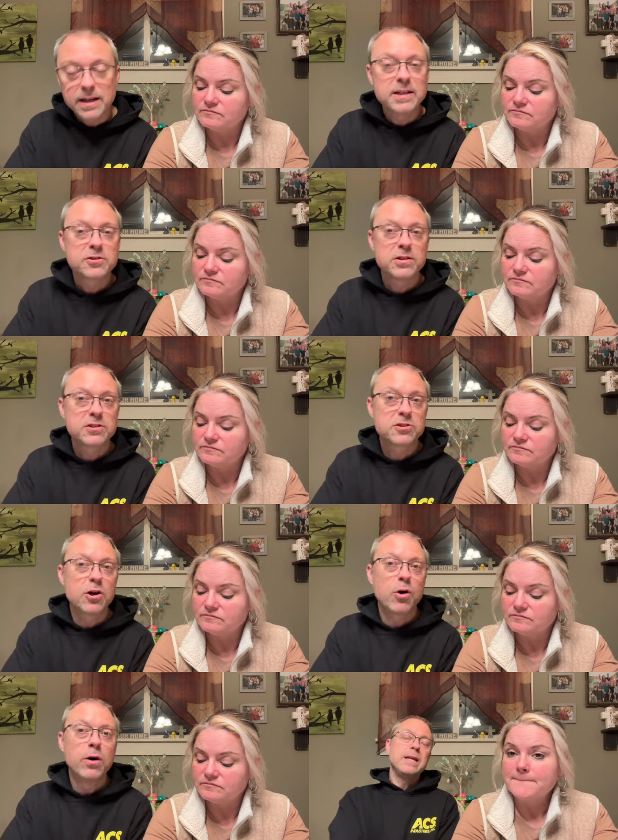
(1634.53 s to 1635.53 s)
Speaker 1: Interest.
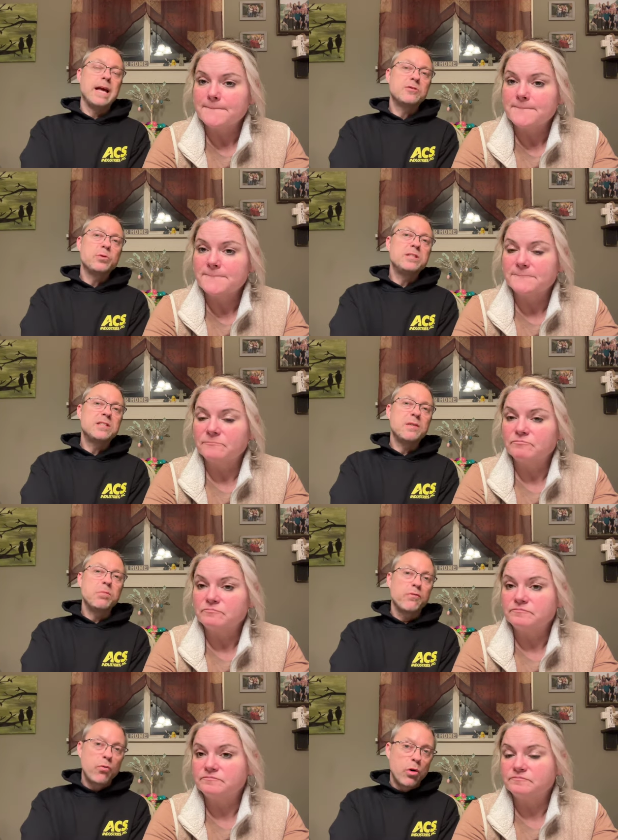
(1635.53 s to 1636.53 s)
So, as we said
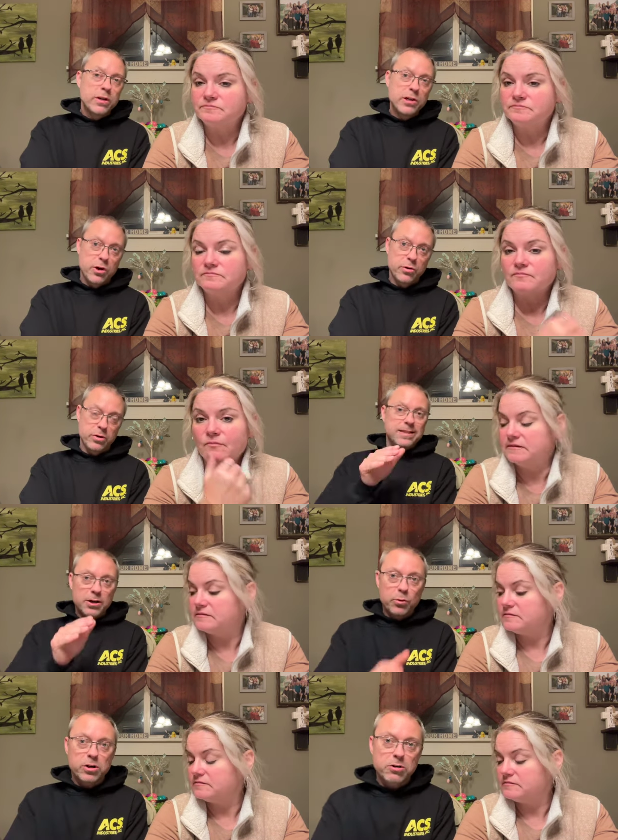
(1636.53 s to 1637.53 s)
before, you know, there
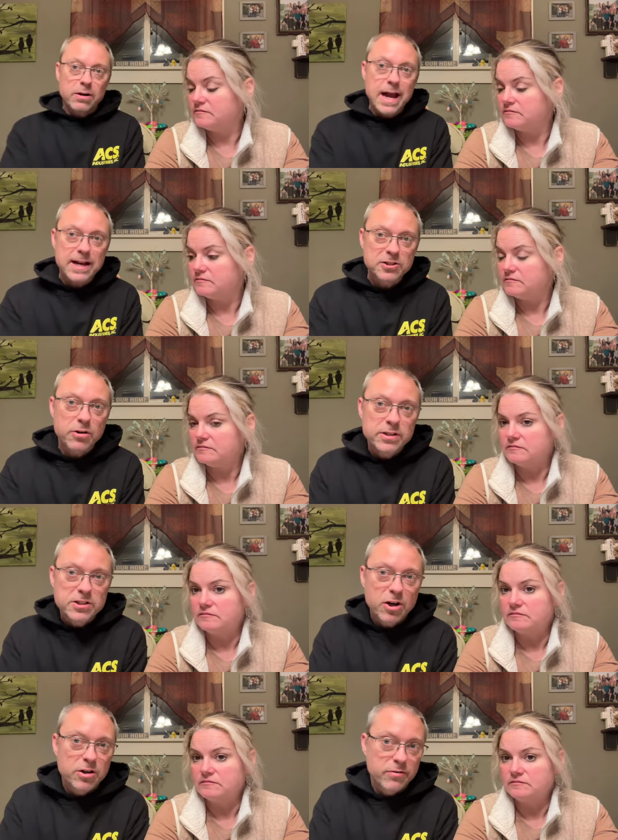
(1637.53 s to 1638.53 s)
were cracks already
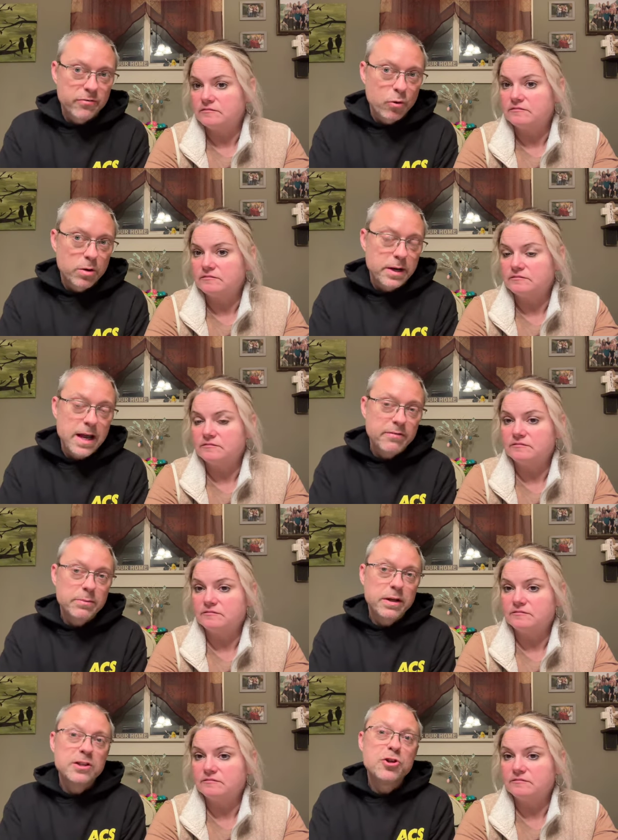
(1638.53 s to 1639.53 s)
starting to form, and
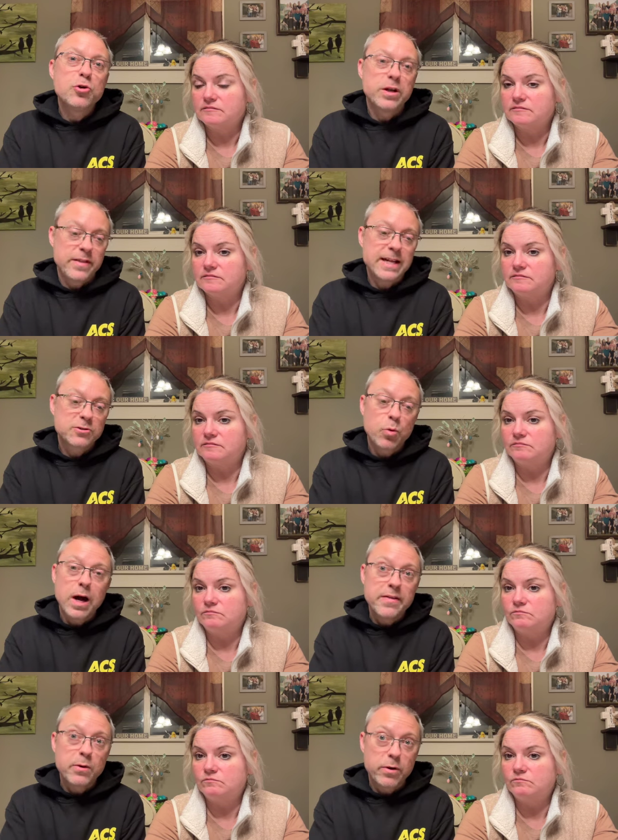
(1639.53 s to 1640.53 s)
everybody knew it, and that's why
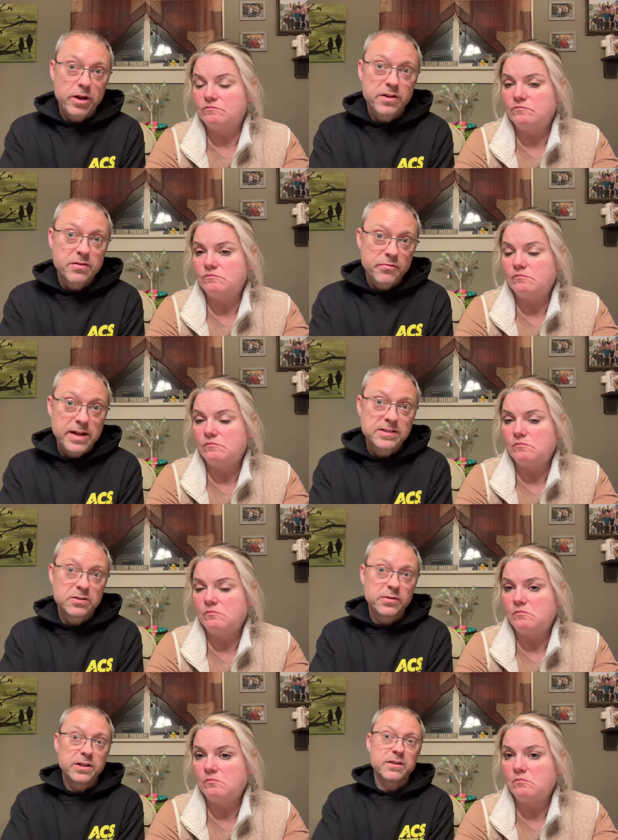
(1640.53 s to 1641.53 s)
they went on the defensive
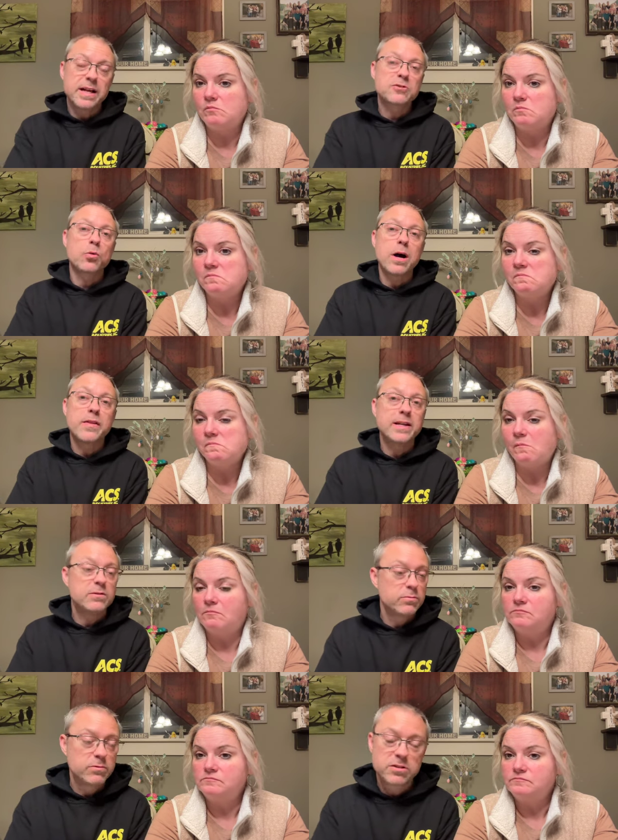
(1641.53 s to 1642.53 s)
here, and that's why they
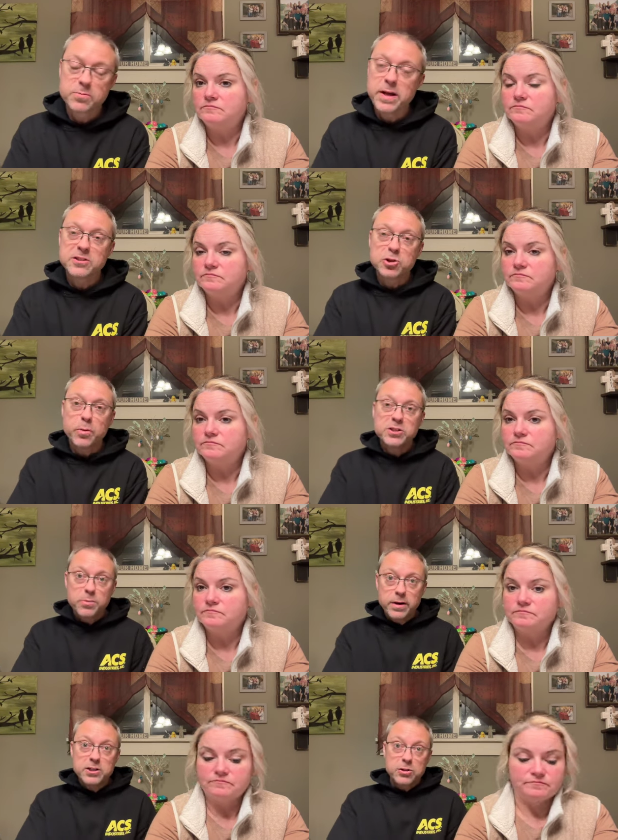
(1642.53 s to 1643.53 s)
spent so much
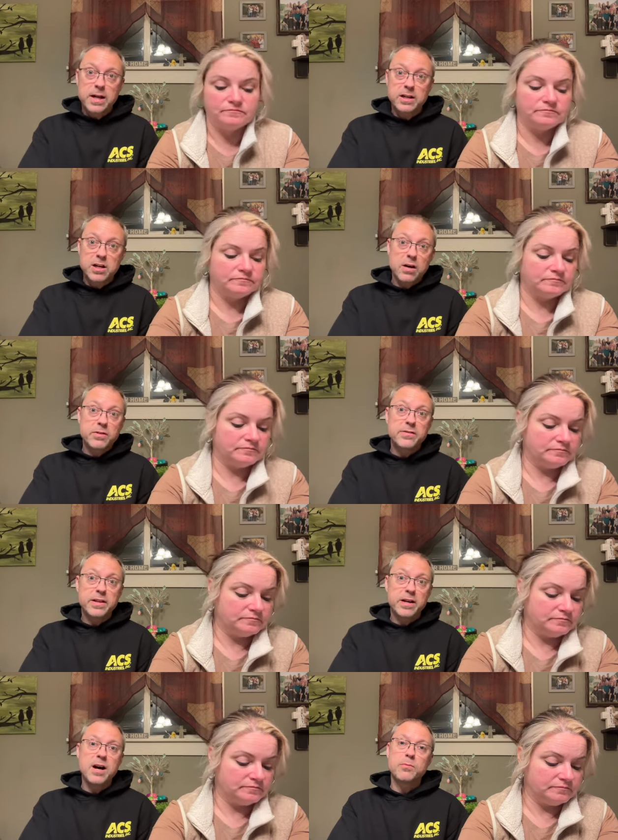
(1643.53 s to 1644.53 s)
money trying to cover everything
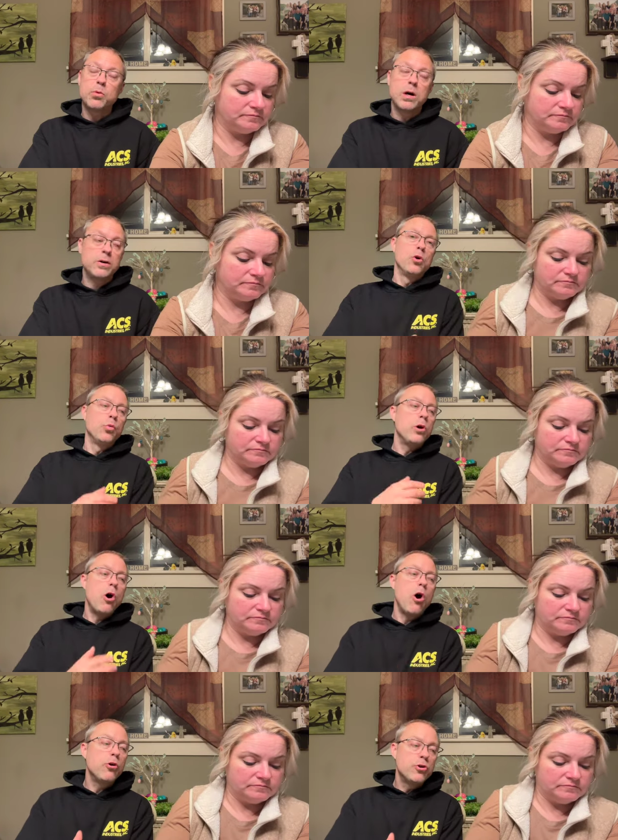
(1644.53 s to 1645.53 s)
up. Well, we
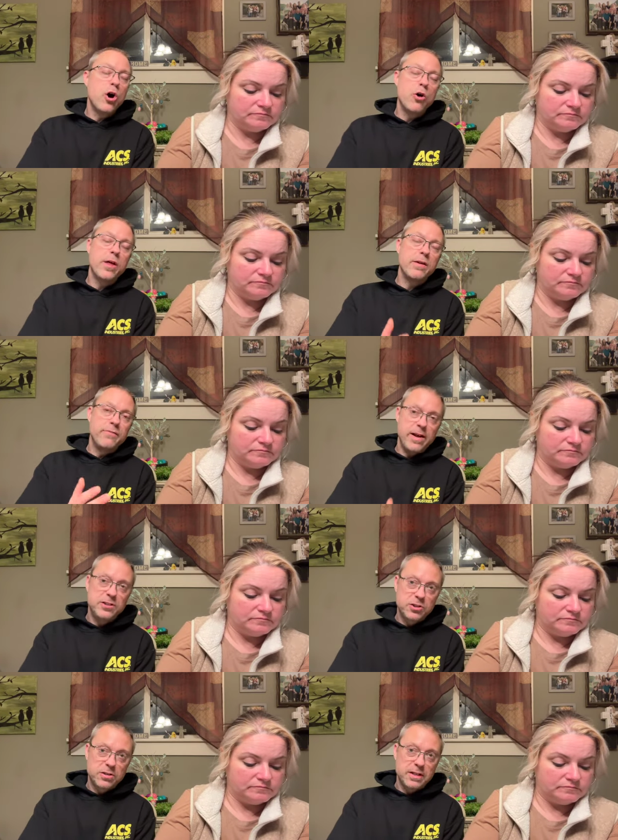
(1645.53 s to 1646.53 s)
all know that
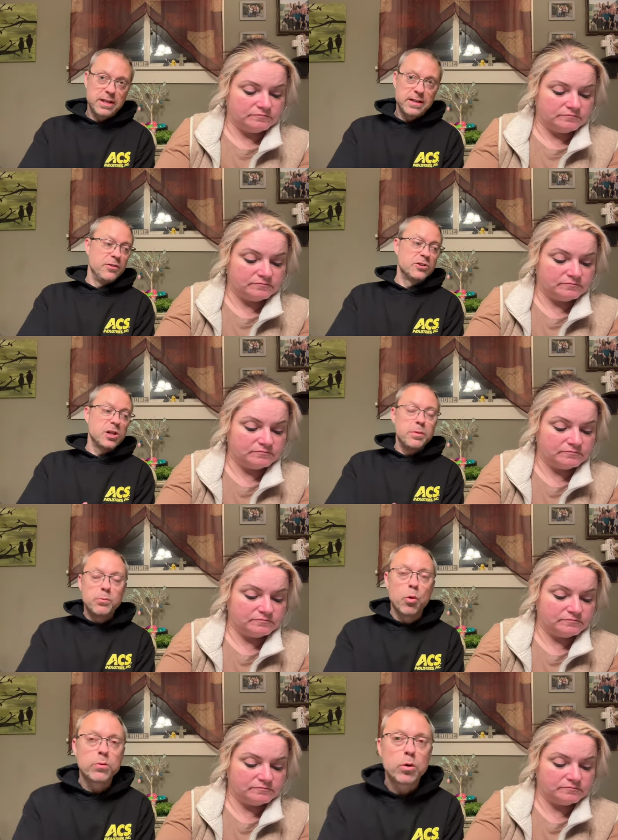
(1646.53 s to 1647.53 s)
eventually there's going to be
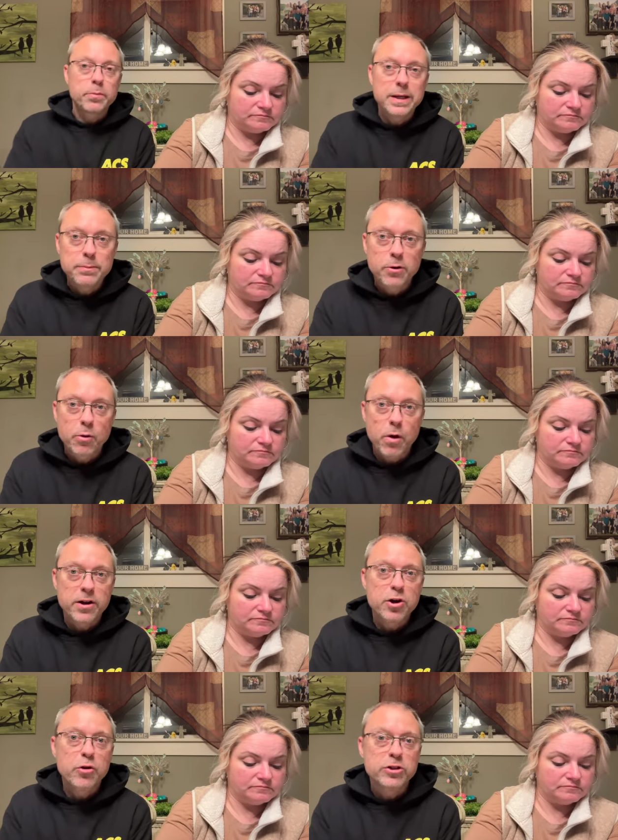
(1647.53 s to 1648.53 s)
more and more people that want to
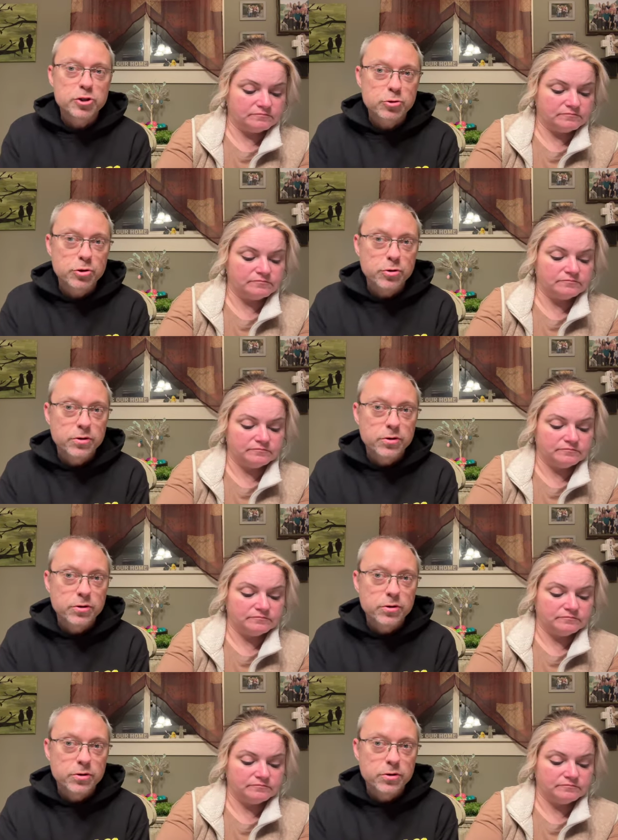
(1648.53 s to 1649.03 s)
know the truth,